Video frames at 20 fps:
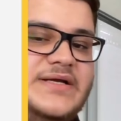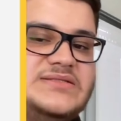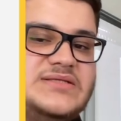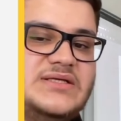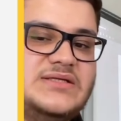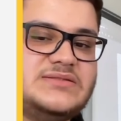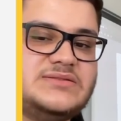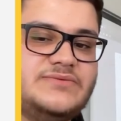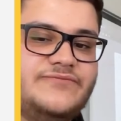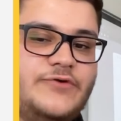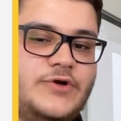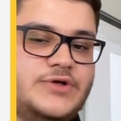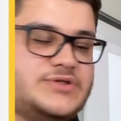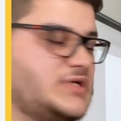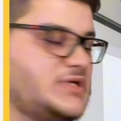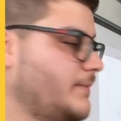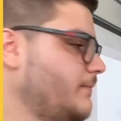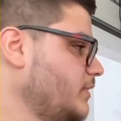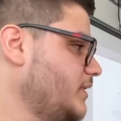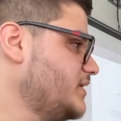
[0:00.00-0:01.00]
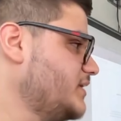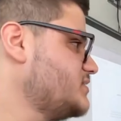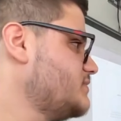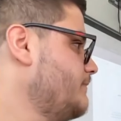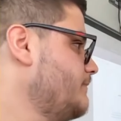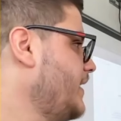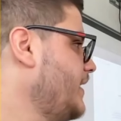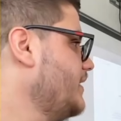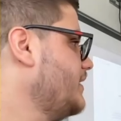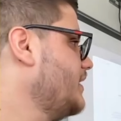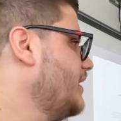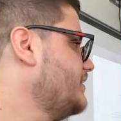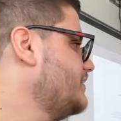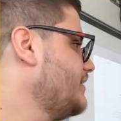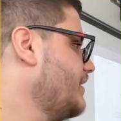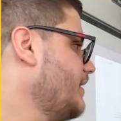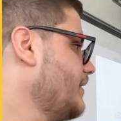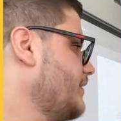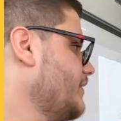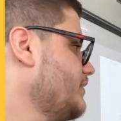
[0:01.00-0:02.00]
it. For example, let's make a
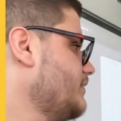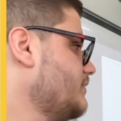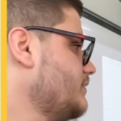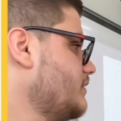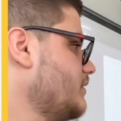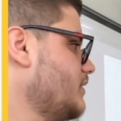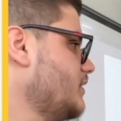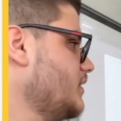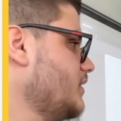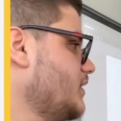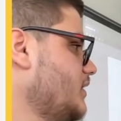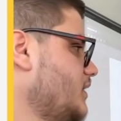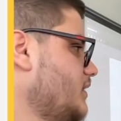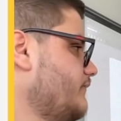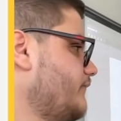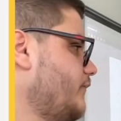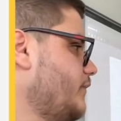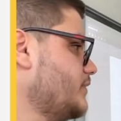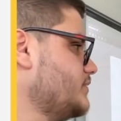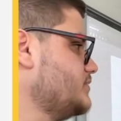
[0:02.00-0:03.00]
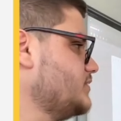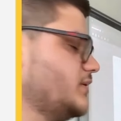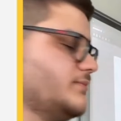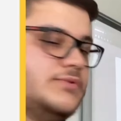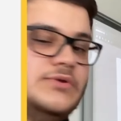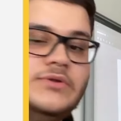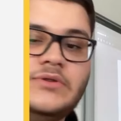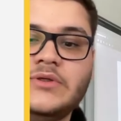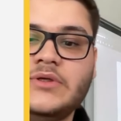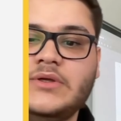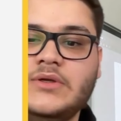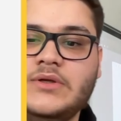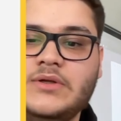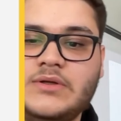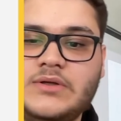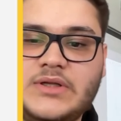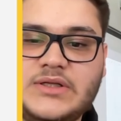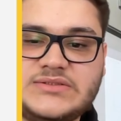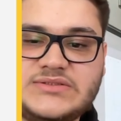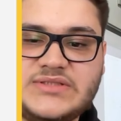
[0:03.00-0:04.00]
tracker. For example,
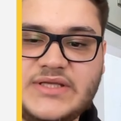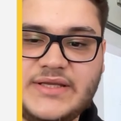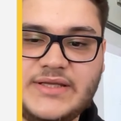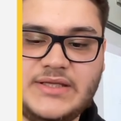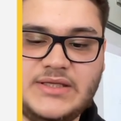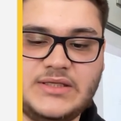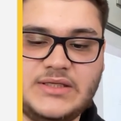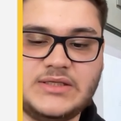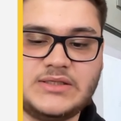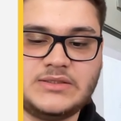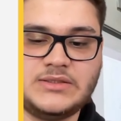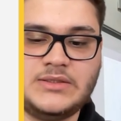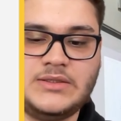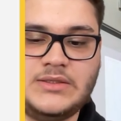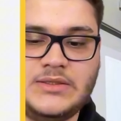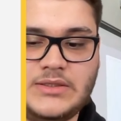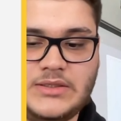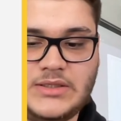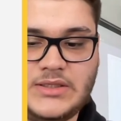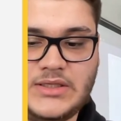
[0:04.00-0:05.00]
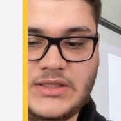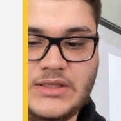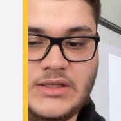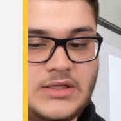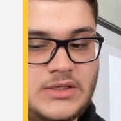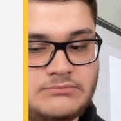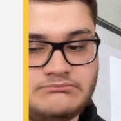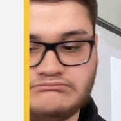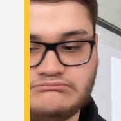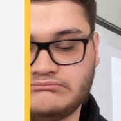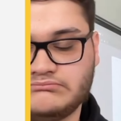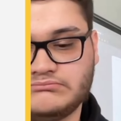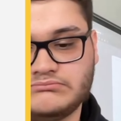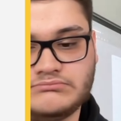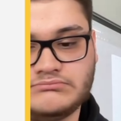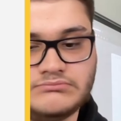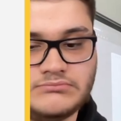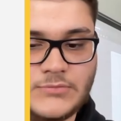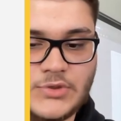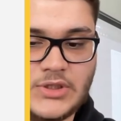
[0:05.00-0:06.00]
let's say here,
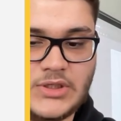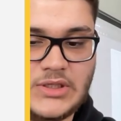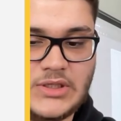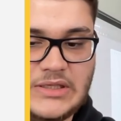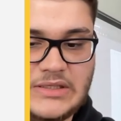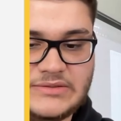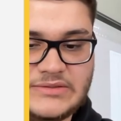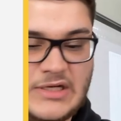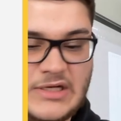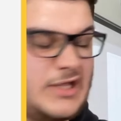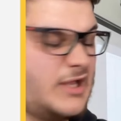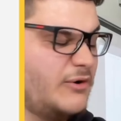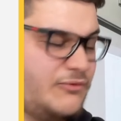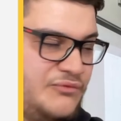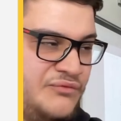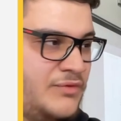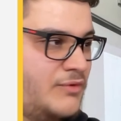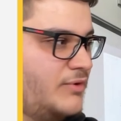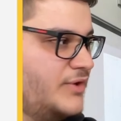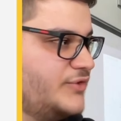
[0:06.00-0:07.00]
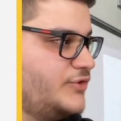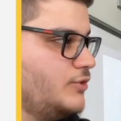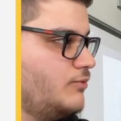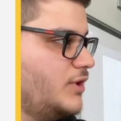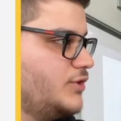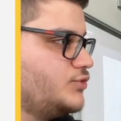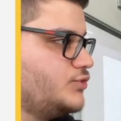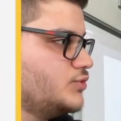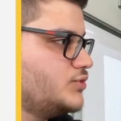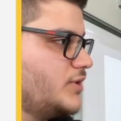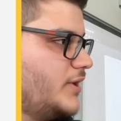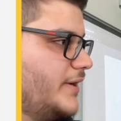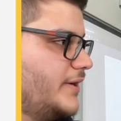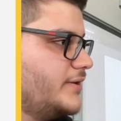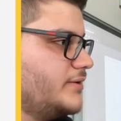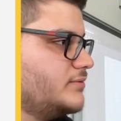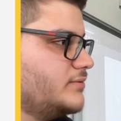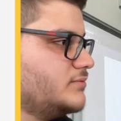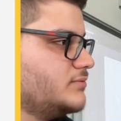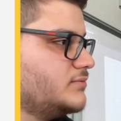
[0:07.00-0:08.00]
tracker. What do you want to
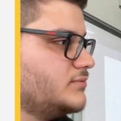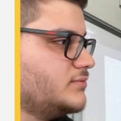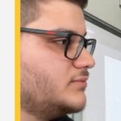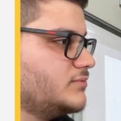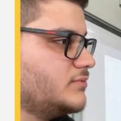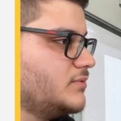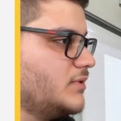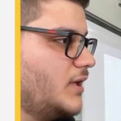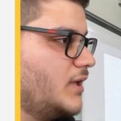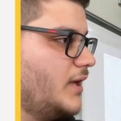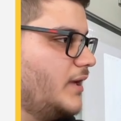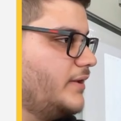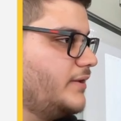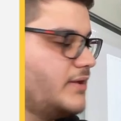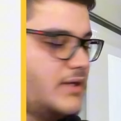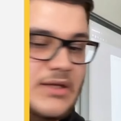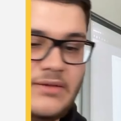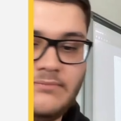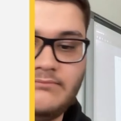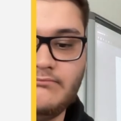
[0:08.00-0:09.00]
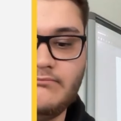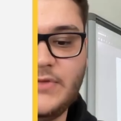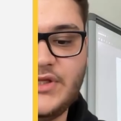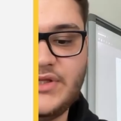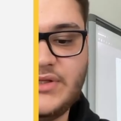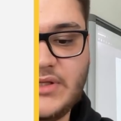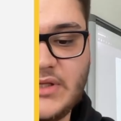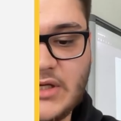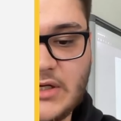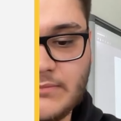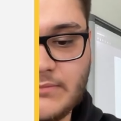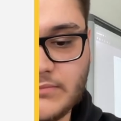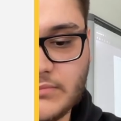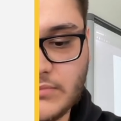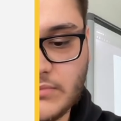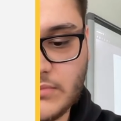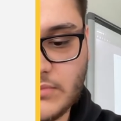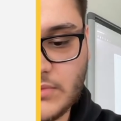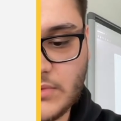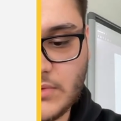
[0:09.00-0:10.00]
track? Like midterm,
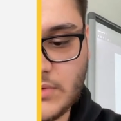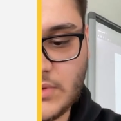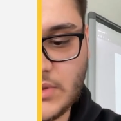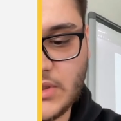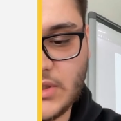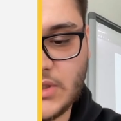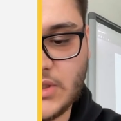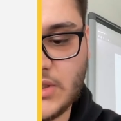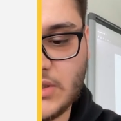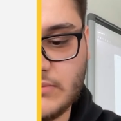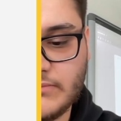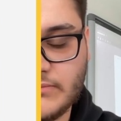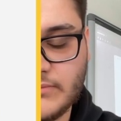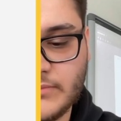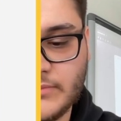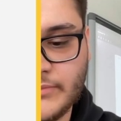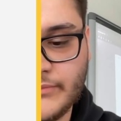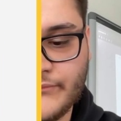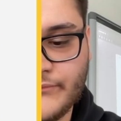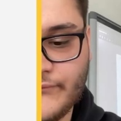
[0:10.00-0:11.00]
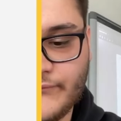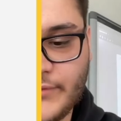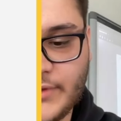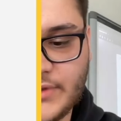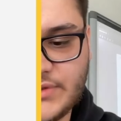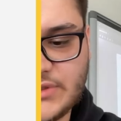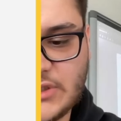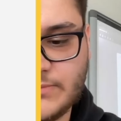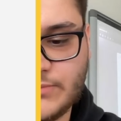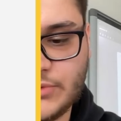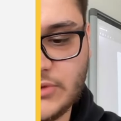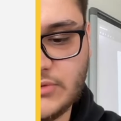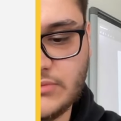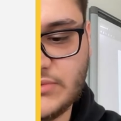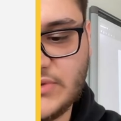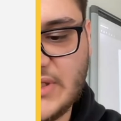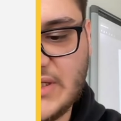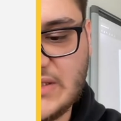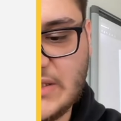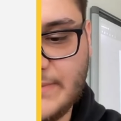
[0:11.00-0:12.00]
for example,
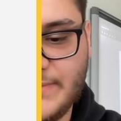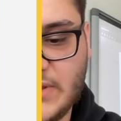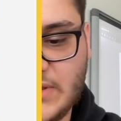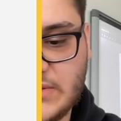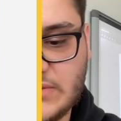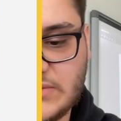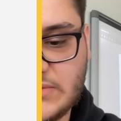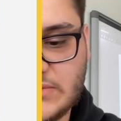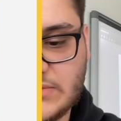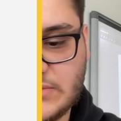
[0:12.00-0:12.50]
database,